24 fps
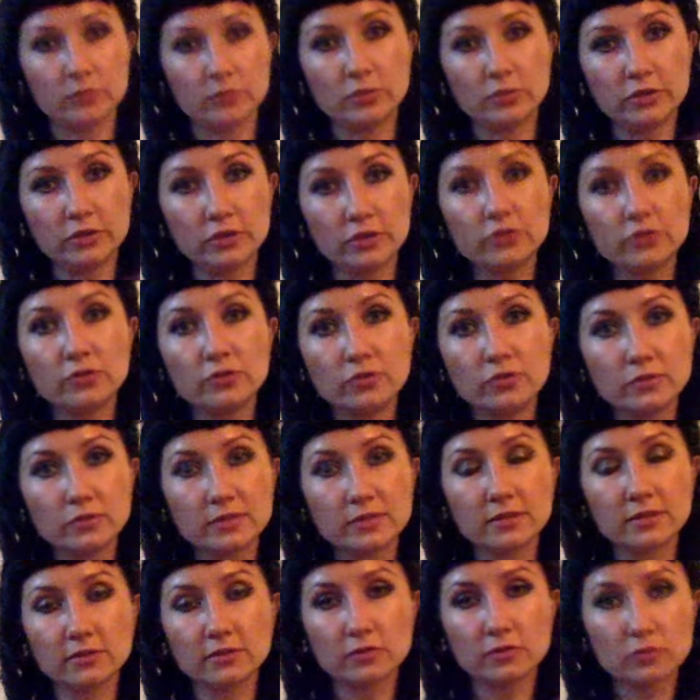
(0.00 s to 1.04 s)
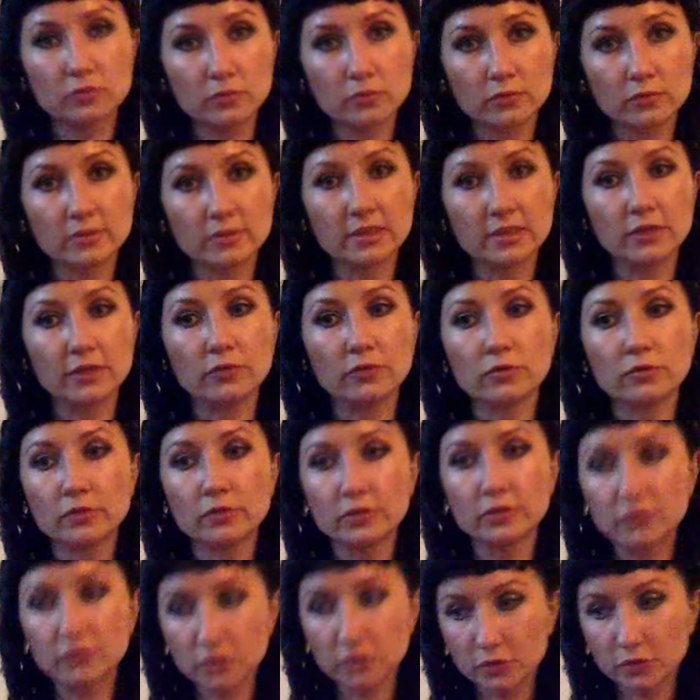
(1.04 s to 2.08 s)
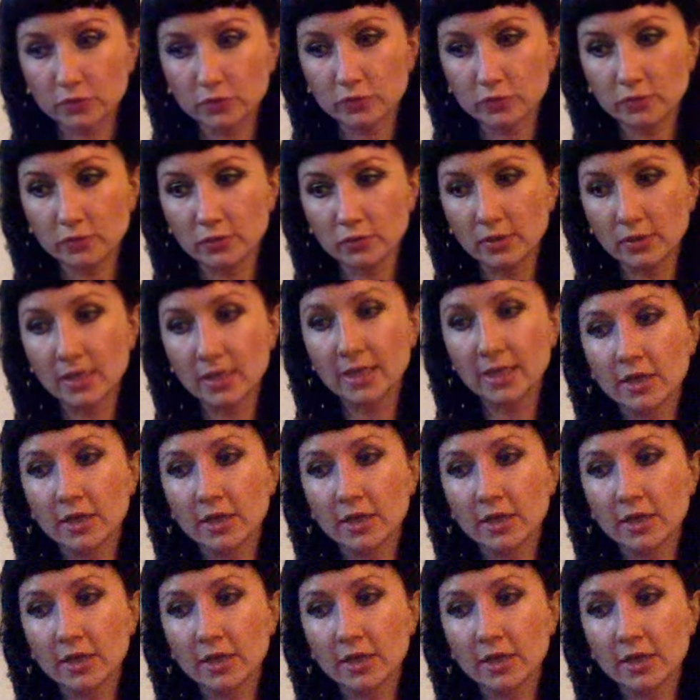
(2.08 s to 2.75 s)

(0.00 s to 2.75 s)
We need to use these tools in order to